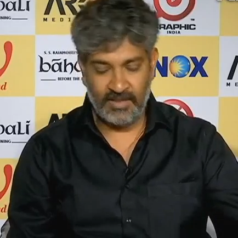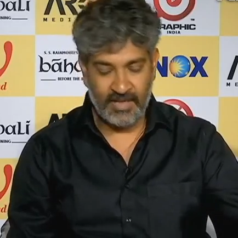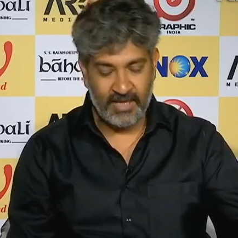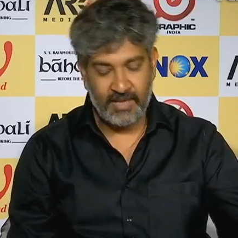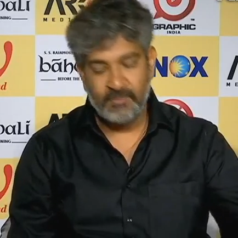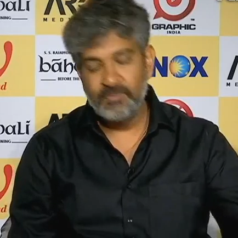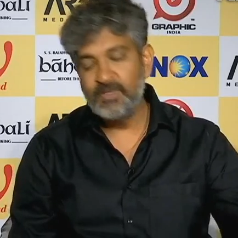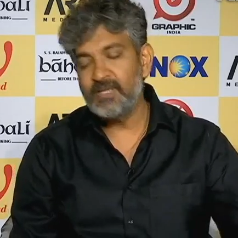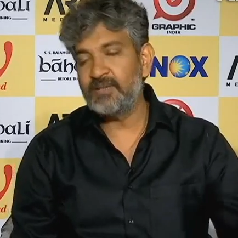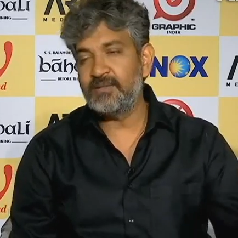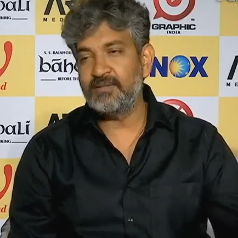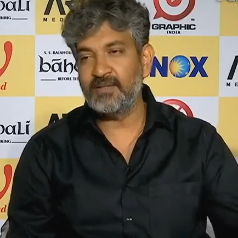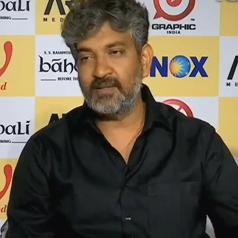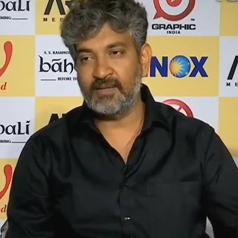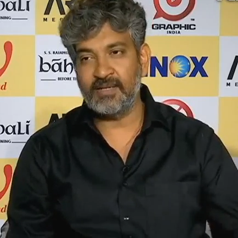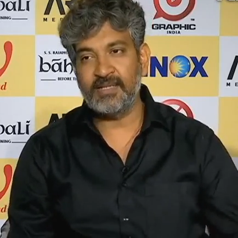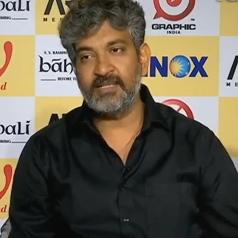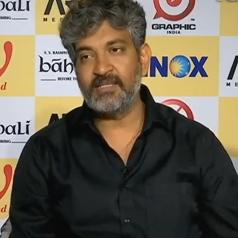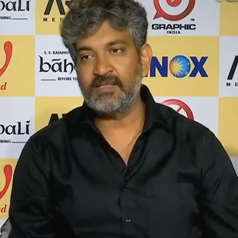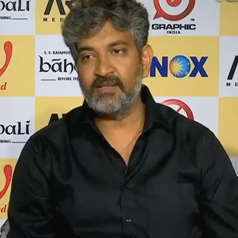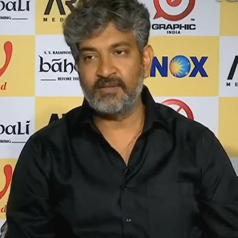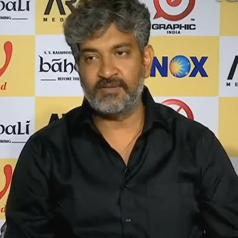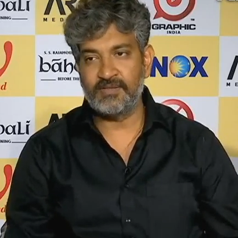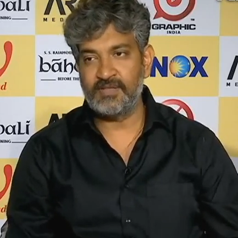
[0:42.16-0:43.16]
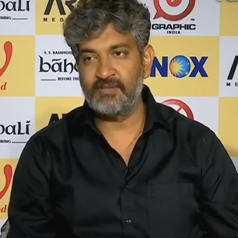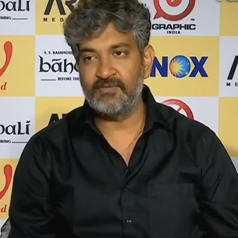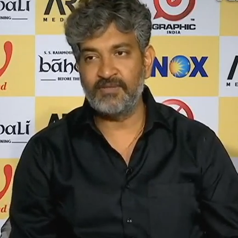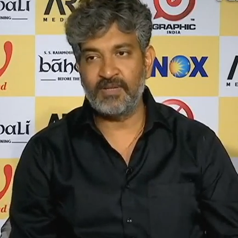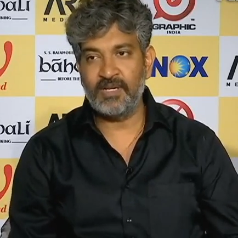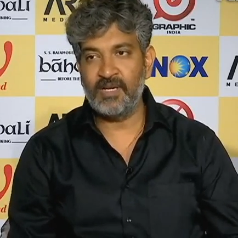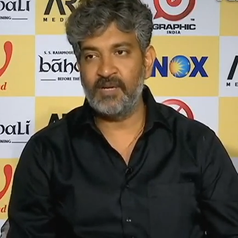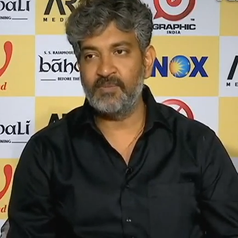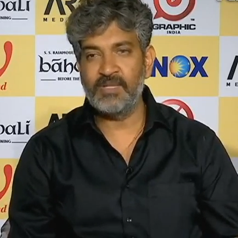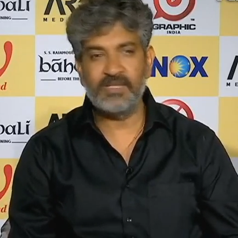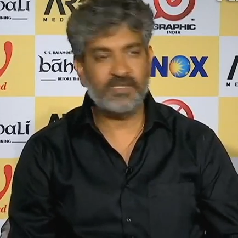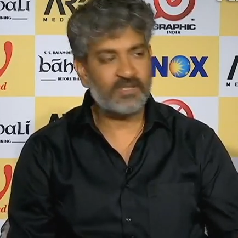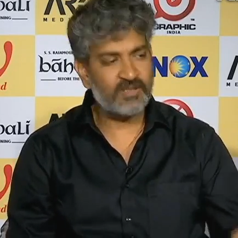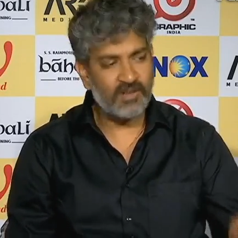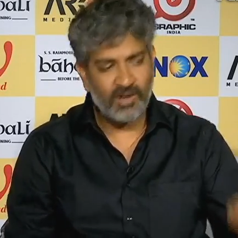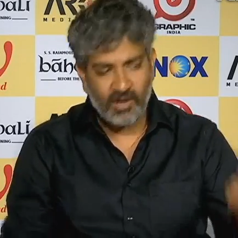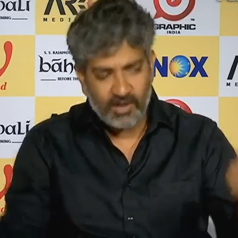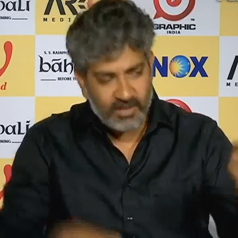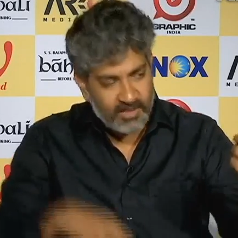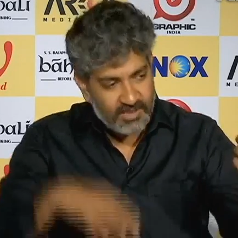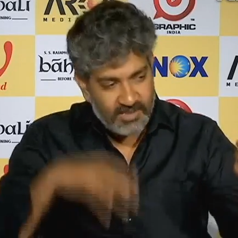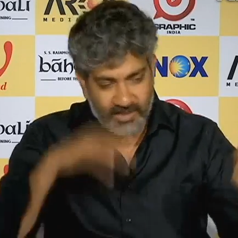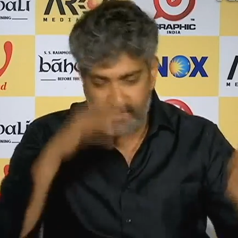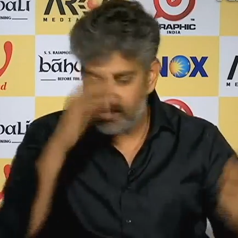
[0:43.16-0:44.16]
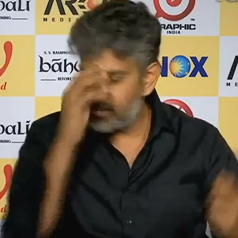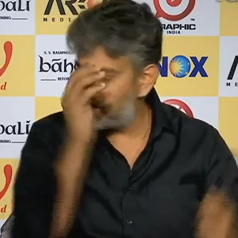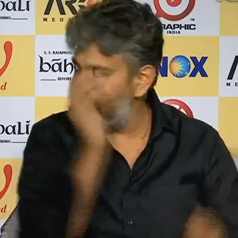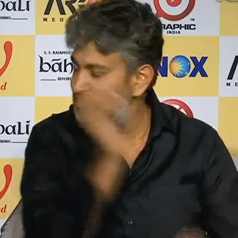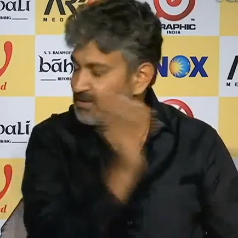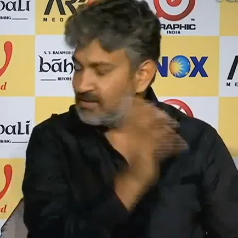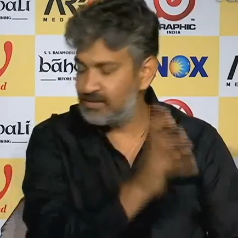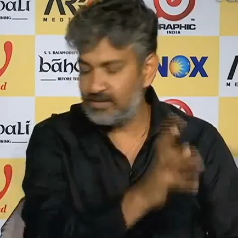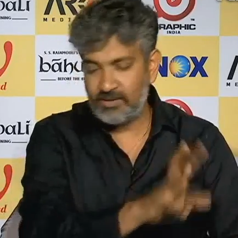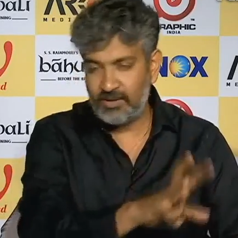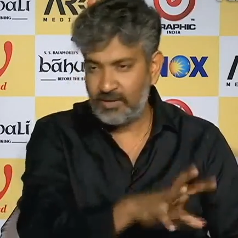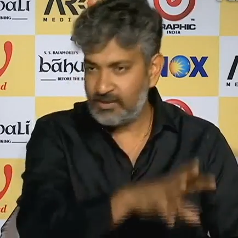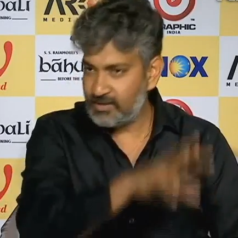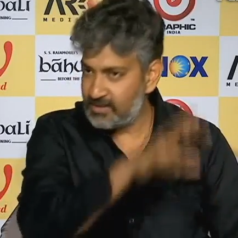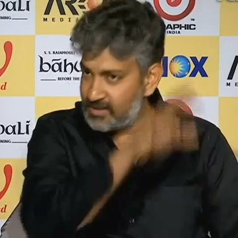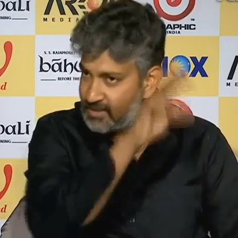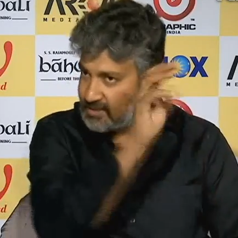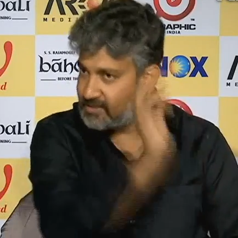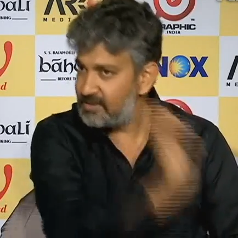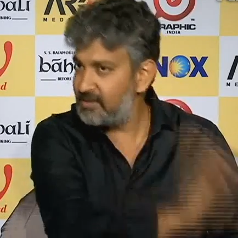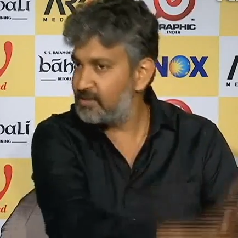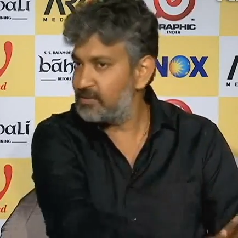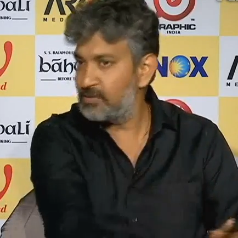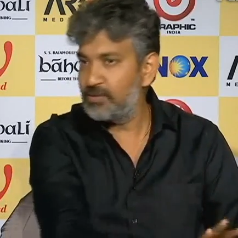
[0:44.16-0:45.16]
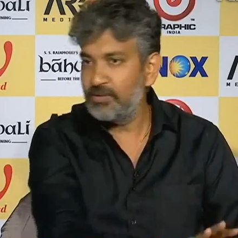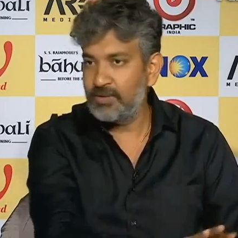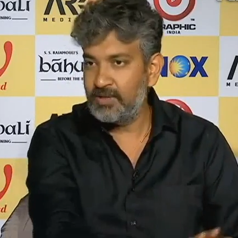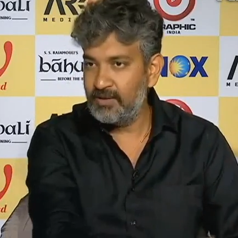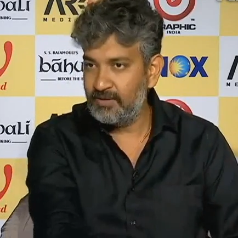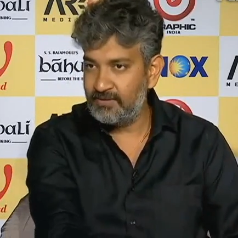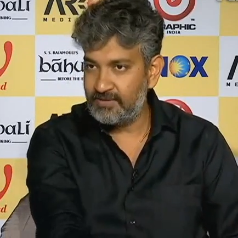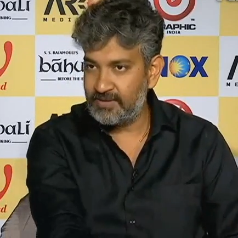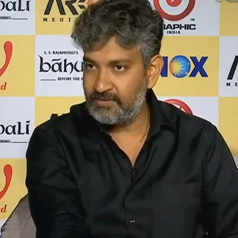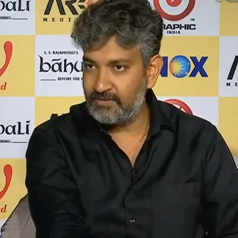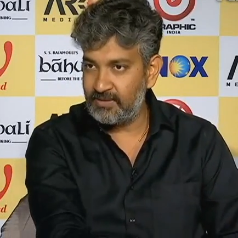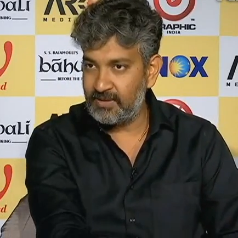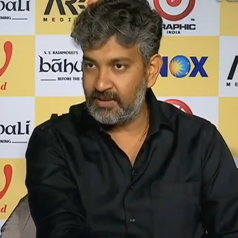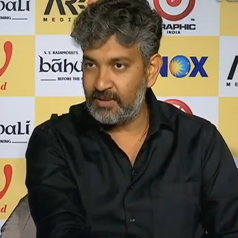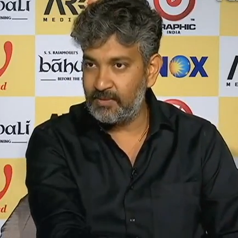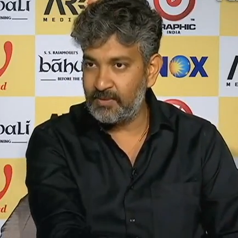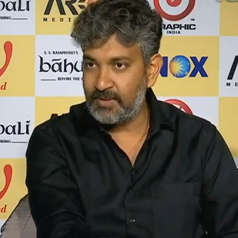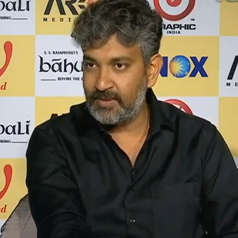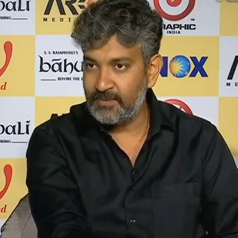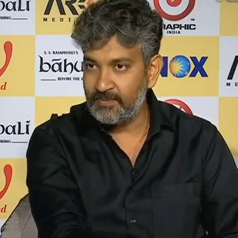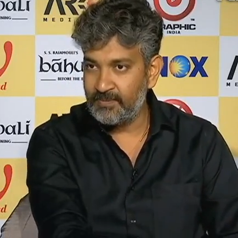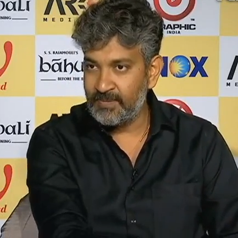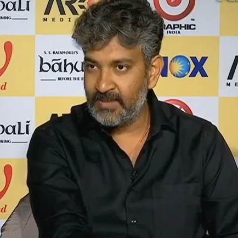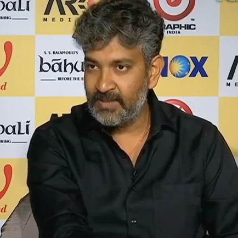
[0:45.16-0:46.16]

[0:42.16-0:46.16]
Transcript: named it the rise of Sivagami is not just it is not just the story of Sivagami.